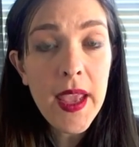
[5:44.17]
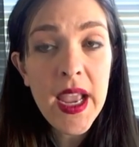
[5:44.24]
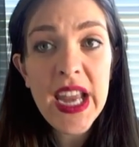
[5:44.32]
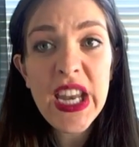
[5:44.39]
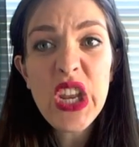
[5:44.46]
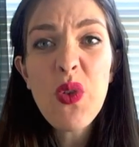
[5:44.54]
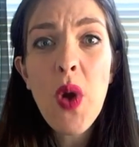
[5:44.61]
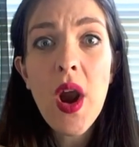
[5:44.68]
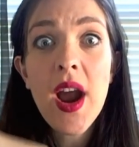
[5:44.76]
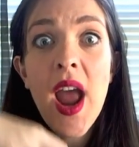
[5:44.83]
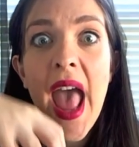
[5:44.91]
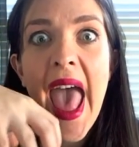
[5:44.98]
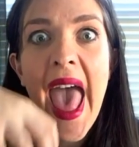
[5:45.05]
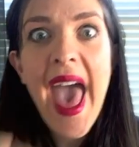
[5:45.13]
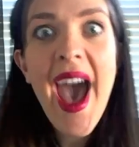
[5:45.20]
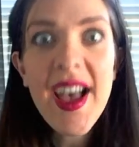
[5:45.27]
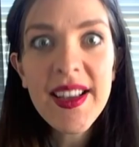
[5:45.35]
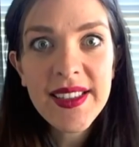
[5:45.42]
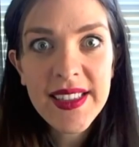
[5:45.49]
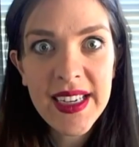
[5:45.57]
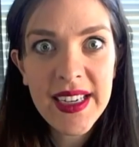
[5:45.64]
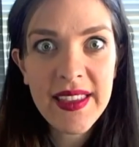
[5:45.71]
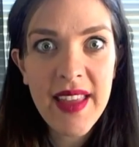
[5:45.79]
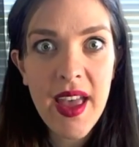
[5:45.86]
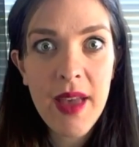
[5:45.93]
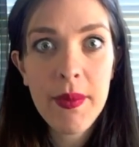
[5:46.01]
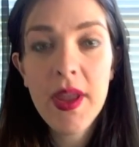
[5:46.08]
and you are asking
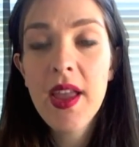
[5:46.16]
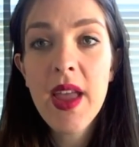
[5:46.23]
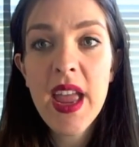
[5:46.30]
them